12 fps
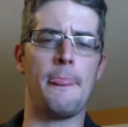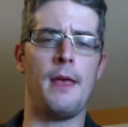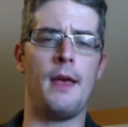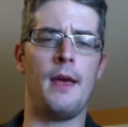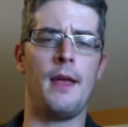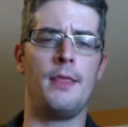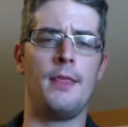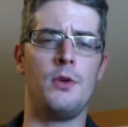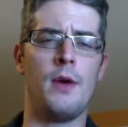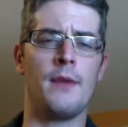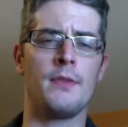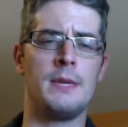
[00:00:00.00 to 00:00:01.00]
And you
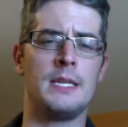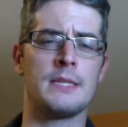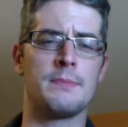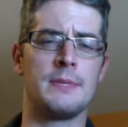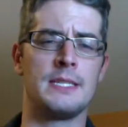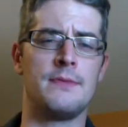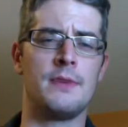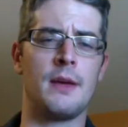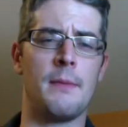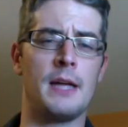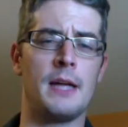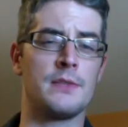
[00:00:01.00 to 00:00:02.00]
have to meet specific
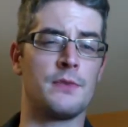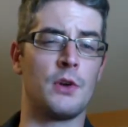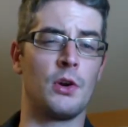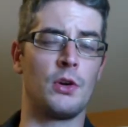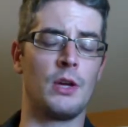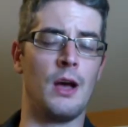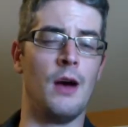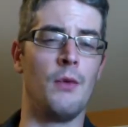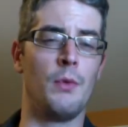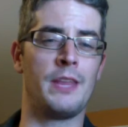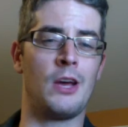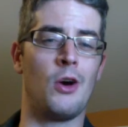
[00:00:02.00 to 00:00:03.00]
amounts of uh,
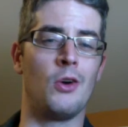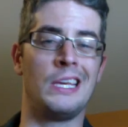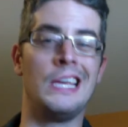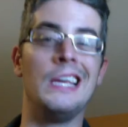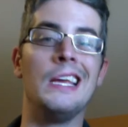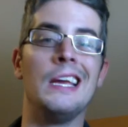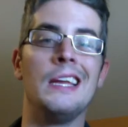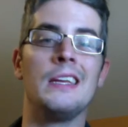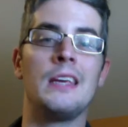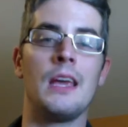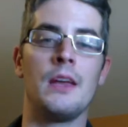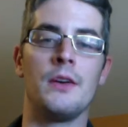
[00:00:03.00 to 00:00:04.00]
what they call key
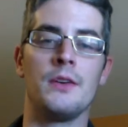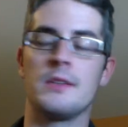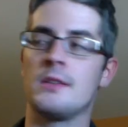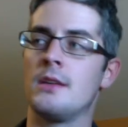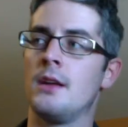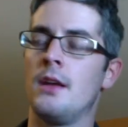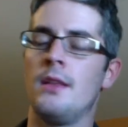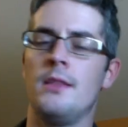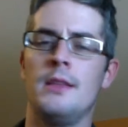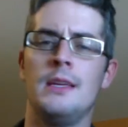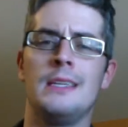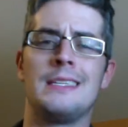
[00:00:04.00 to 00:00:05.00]
indicators.
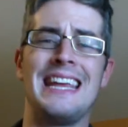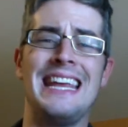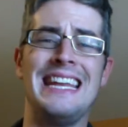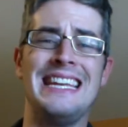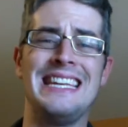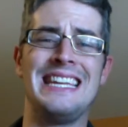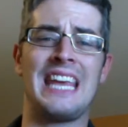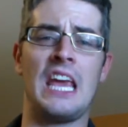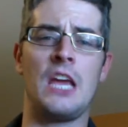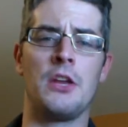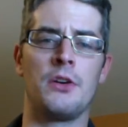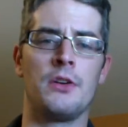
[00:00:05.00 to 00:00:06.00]
These
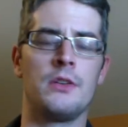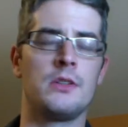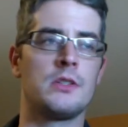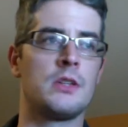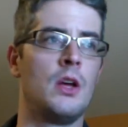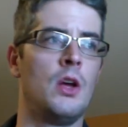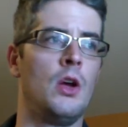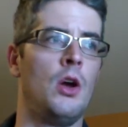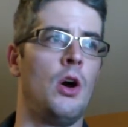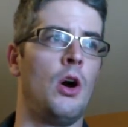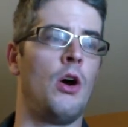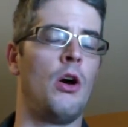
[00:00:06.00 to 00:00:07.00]
indicators
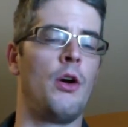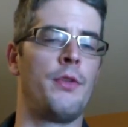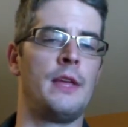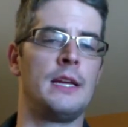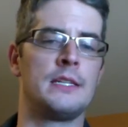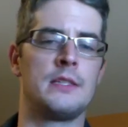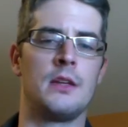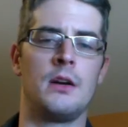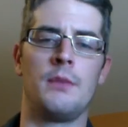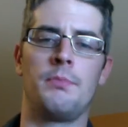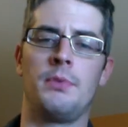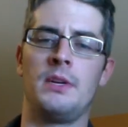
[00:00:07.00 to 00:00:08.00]
are things that
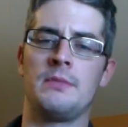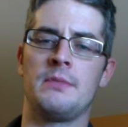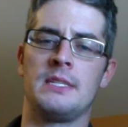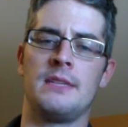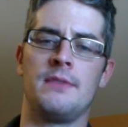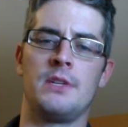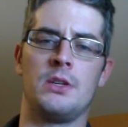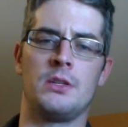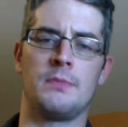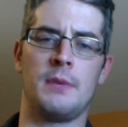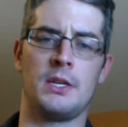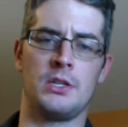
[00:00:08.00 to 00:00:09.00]
are pretty specific to your
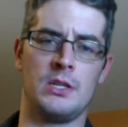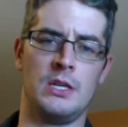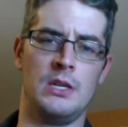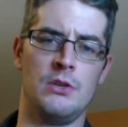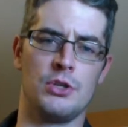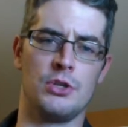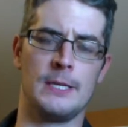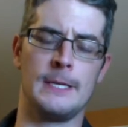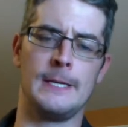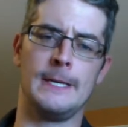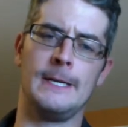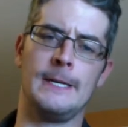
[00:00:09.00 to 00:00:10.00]
specialty usually.
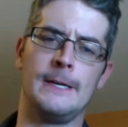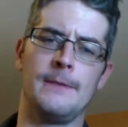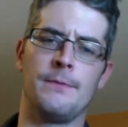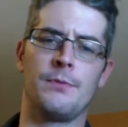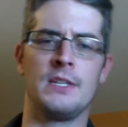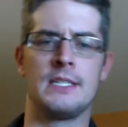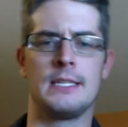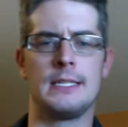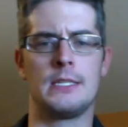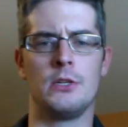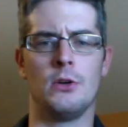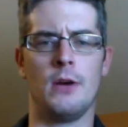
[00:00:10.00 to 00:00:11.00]
Um, for
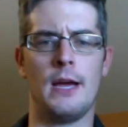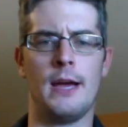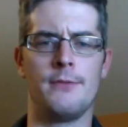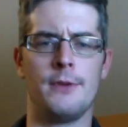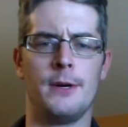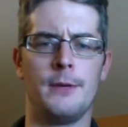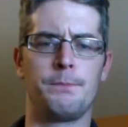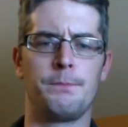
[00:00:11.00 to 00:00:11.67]
instance, you'll have, um,